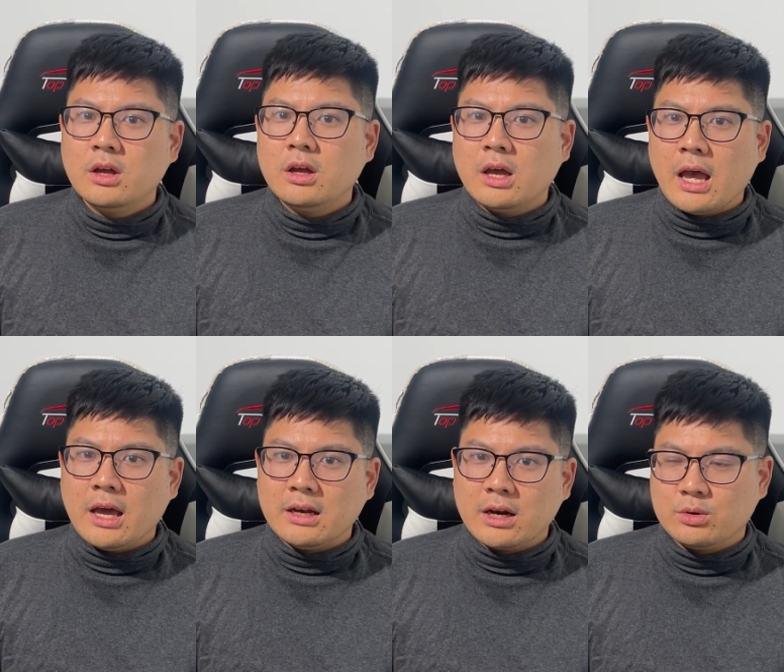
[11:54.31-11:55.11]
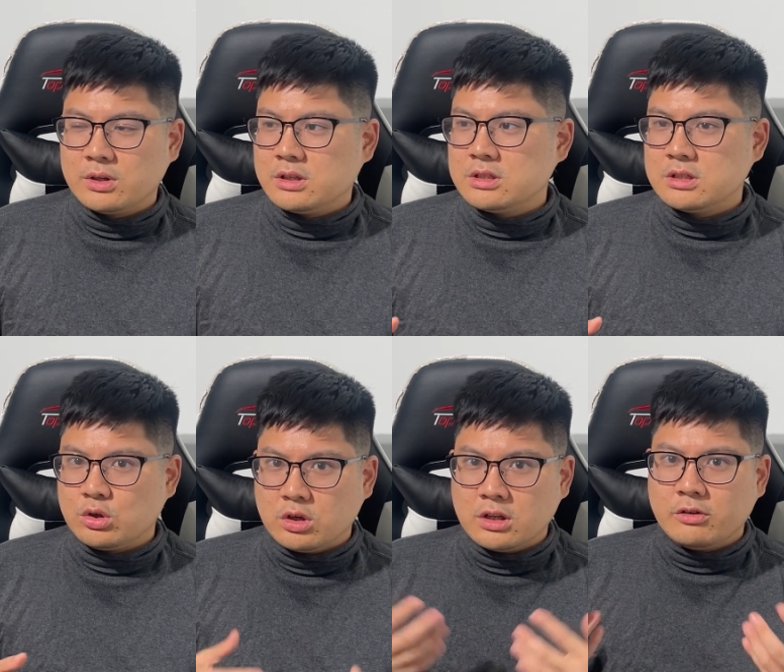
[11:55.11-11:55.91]
And I don't think this is a
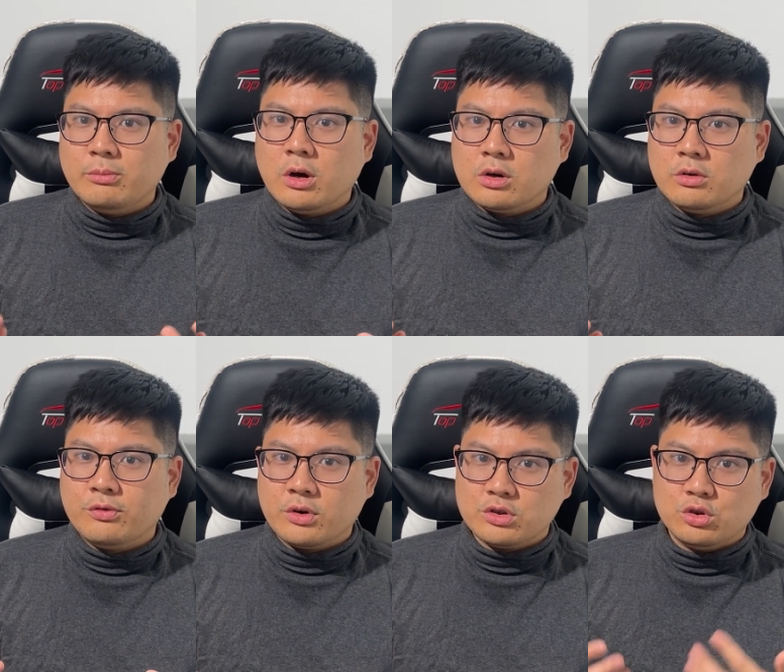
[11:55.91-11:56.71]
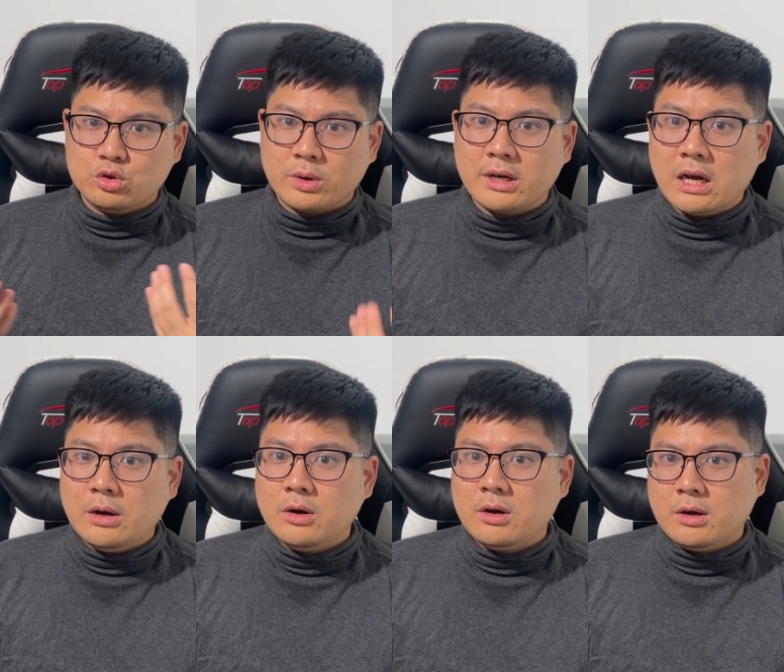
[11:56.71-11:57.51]
good enough model for us to use right
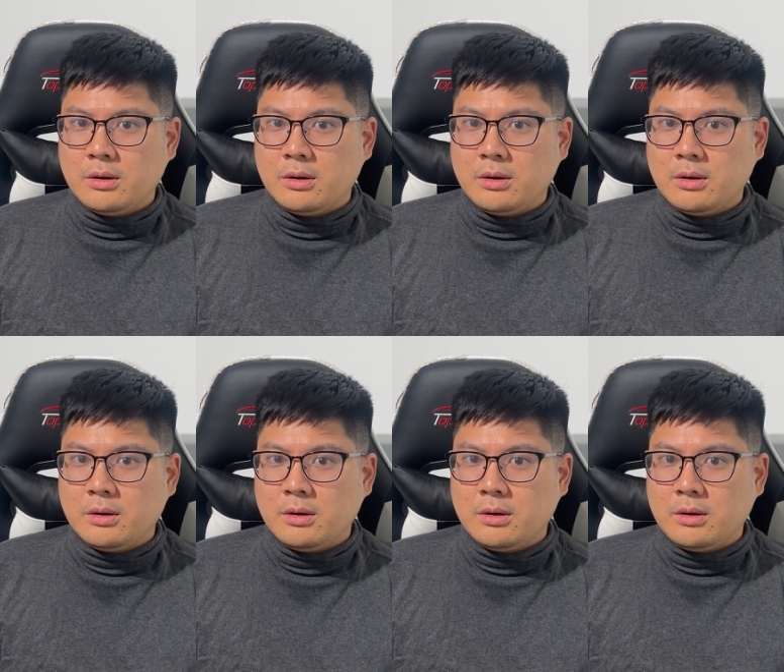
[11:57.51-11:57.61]
now.